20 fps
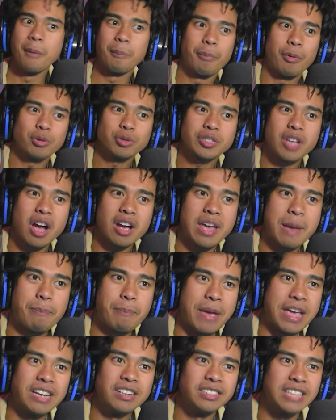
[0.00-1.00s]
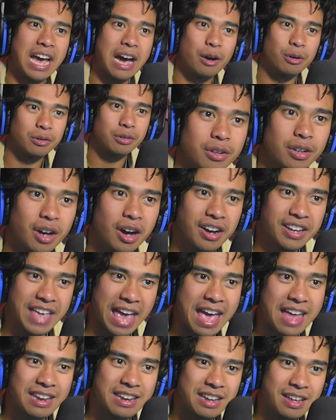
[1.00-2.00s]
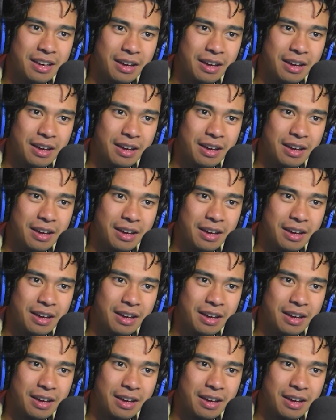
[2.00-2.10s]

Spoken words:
Bro's gotta get bailed out again.